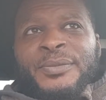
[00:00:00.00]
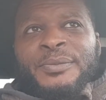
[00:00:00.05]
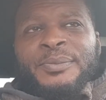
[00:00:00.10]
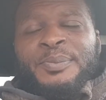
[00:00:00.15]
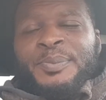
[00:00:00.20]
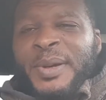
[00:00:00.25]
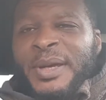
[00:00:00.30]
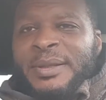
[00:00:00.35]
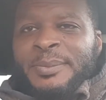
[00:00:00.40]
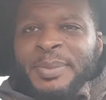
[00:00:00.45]

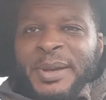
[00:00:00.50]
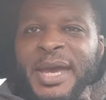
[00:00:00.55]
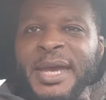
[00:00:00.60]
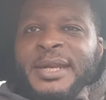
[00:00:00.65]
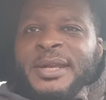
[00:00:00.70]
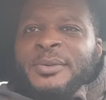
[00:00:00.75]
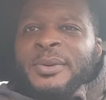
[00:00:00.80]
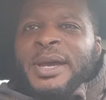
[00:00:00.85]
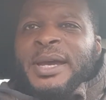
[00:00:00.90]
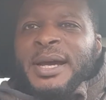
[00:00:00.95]
But but
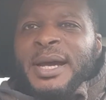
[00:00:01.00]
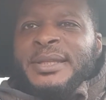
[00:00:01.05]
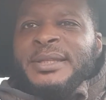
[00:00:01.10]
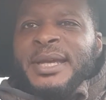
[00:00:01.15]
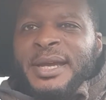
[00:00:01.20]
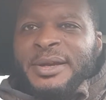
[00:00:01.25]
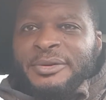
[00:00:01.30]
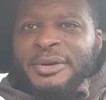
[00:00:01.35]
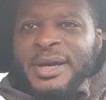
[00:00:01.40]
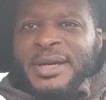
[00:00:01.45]
anyway, I
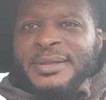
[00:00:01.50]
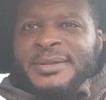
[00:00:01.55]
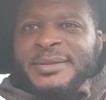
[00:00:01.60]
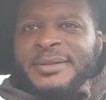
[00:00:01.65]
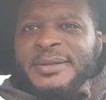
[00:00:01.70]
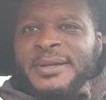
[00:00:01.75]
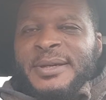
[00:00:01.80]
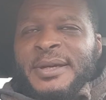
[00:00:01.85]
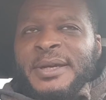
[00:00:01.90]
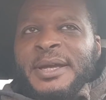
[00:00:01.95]
digress.
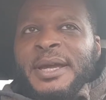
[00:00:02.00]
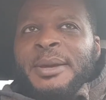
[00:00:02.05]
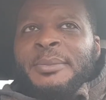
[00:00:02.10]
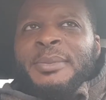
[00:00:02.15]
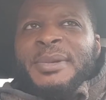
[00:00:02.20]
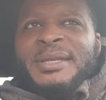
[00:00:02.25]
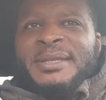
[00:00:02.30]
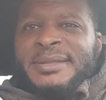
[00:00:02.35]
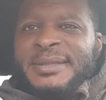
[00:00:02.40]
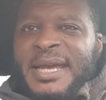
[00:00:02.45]

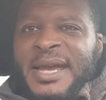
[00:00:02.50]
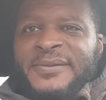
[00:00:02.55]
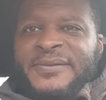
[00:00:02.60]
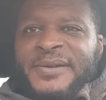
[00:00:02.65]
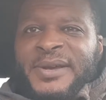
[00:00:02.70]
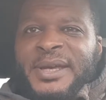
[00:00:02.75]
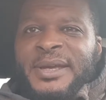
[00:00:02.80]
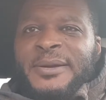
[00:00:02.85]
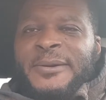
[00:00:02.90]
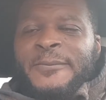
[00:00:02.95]

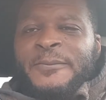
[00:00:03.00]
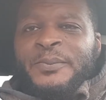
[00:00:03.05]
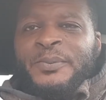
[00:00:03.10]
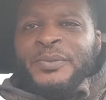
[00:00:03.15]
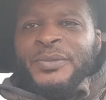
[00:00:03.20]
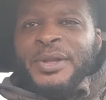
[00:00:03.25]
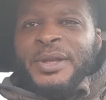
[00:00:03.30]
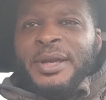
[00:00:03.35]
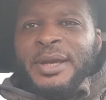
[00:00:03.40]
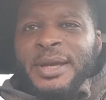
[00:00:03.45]
Mustafi
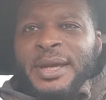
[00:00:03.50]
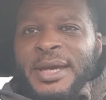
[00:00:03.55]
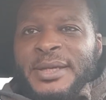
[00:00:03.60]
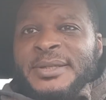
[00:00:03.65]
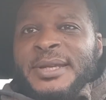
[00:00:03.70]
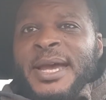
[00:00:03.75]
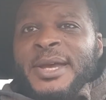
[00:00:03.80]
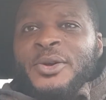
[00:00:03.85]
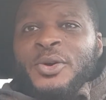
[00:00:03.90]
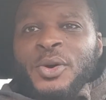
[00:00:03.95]
as
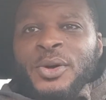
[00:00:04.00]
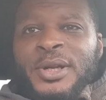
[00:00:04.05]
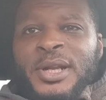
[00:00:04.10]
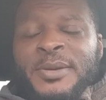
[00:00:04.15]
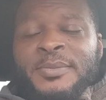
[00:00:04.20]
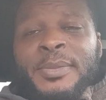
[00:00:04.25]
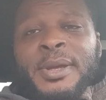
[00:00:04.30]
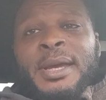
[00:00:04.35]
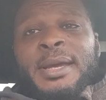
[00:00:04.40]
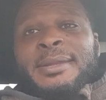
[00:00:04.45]
I call
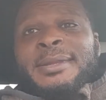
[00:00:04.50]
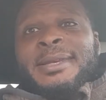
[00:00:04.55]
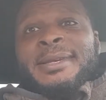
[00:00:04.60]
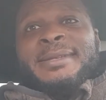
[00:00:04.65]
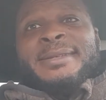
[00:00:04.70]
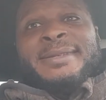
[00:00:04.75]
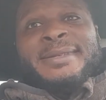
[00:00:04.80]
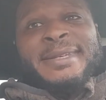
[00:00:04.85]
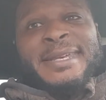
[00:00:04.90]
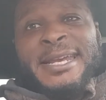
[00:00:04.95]
him, this
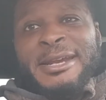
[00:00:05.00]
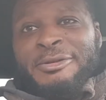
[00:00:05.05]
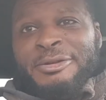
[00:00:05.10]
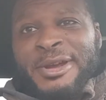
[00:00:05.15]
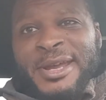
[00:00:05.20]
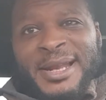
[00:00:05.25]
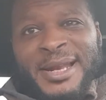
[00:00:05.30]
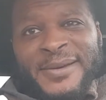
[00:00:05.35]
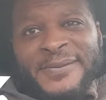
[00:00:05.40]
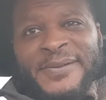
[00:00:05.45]

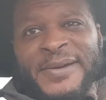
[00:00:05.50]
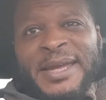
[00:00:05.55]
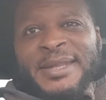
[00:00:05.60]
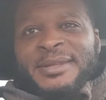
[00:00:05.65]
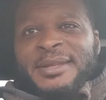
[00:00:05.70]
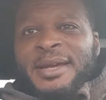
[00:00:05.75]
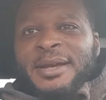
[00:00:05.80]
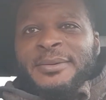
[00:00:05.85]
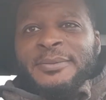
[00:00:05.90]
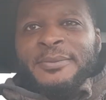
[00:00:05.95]
serial
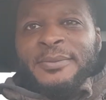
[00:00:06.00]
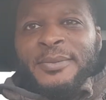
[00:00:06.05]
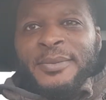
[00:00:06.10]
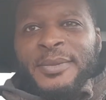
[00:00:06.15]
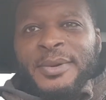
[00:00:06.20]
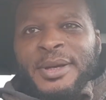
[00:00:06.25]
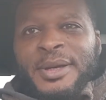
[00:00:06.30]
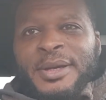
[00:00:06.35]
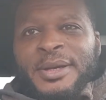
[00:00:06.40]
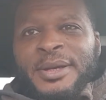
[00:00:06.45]
offender,
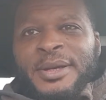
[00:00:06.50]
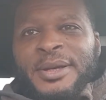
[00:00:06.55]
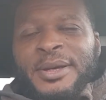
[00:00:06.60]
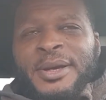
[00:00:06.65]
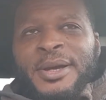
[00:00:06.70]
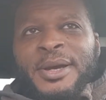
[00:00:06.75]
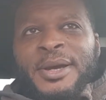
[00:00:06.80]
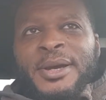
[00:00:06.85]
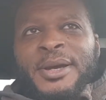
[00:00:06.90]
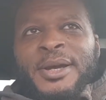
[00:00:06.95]

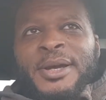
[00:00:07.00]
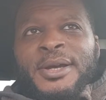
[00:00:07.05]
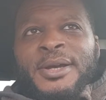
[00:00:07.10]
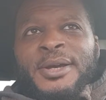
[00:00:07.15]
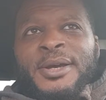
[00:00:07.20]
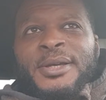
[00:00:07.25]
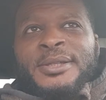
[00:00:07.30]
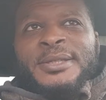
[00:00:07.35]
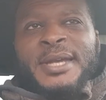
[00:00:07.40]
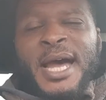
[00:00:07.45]

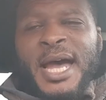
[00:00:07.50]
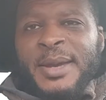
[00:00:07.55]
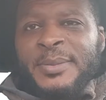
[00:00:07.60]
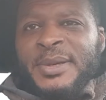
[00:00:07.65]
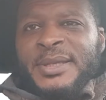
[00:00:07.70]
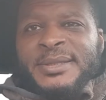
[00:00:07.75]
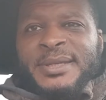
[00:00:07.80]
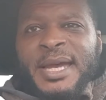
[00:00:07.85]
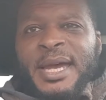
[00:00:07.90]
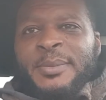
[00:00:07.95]
time and
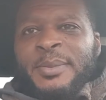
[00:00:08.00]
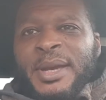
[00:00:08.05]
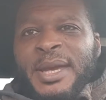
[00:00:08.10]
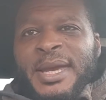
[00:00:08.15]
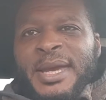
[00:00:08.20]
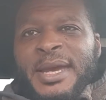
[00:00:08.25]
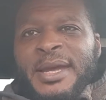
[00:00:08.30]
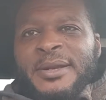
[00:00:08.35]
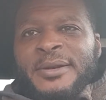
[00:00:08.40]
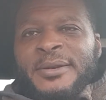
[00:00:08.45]
time
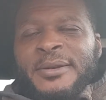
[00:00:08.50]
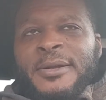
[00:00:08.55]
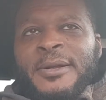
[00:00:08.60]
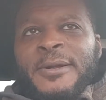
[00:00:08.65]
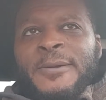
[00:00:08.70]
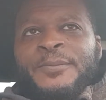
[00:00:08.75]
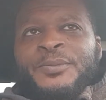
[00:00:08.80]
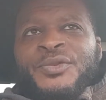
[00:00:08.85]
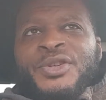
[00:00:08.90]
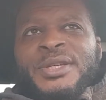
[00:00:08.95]
again,
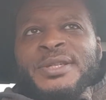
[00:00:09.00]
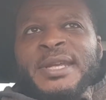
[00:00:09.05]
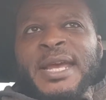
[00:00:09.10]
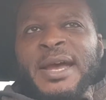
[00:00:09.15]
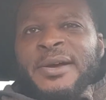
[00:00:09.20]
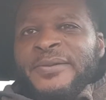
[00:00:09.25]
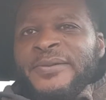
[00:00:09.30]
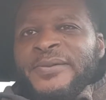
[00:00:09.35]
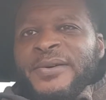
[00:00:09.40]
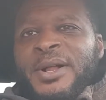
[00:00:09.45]
just
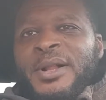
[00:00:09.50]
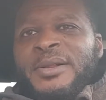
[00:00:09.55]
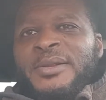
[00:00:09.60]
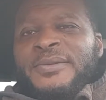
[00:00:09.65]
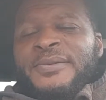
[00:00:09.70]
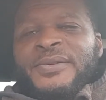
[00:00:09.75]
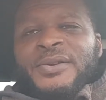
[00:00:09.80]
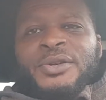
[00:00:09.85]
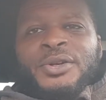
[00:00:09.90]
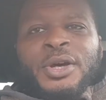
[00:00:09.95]
at fault
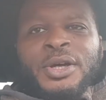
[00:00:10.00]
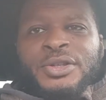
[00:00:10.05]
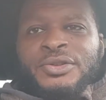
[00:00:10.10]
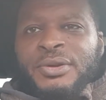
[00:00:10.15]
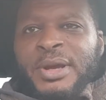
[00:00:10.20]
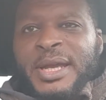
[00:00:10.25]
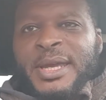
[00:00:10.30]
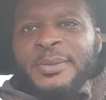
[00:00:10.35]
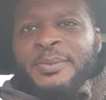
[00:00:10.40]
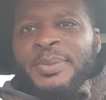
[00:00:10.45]
for not
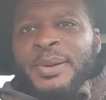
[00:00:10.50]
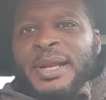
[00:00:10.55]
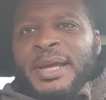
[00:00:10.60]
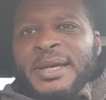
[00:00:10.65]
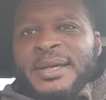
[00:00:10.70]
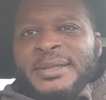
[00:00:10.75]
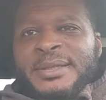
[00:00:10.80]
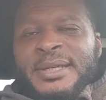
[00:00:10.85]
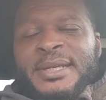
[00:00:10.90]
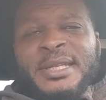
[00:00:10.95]
tracking
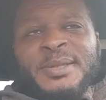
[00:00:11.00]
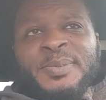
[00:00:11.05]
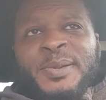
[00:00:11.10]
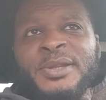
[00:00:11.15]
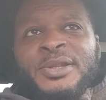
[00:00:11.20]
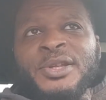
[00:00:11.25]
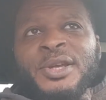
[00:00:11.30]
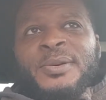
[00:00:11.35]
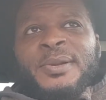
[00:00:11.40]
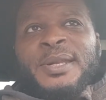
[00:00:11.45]
players. And he's been
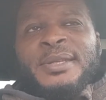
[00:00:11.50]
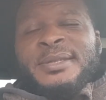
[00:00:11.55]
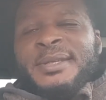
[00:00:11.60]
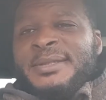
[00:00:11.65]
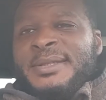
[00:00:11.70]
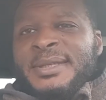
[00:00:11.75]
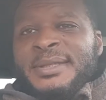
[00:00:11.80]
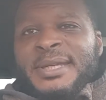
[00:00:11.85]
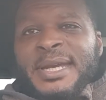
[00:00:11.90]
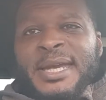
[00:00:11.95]
doing it since
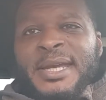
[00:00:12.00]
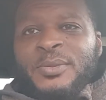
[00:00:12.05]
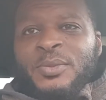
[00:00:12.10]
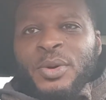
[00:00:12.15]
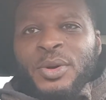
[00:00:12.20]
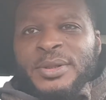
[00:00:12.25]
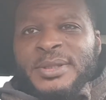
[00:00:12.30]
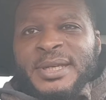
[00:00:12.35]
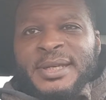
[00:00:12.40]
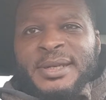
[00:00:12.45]
the day he
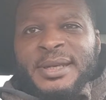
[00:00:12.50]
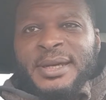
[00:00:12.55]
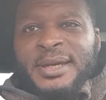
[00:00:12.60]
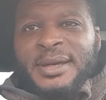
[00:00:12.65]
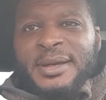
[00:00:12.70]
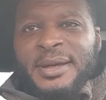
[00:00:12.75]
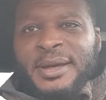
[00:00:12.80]
walked in here.